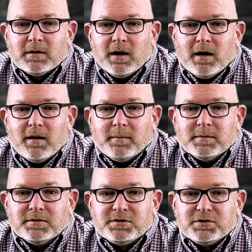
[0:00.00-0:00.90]

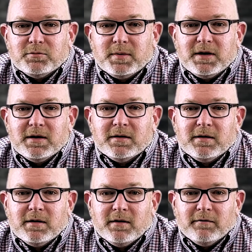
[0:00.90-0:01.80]
to be
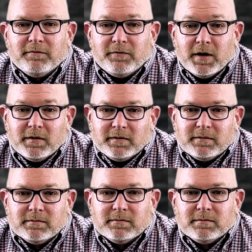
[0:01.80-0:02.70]
fit